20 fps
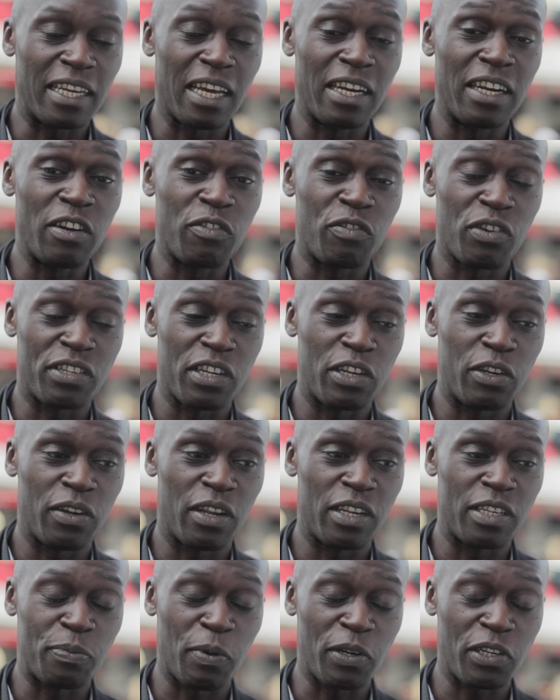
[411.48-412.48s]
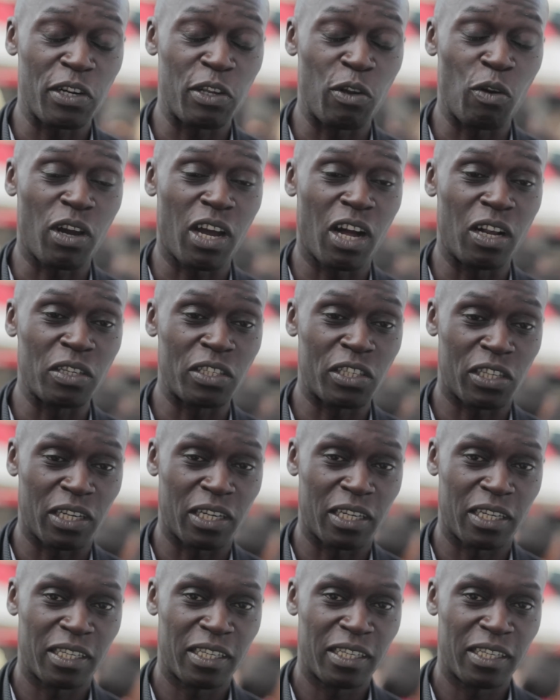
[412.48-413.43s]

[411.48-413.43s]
Take an interest in especially your culture,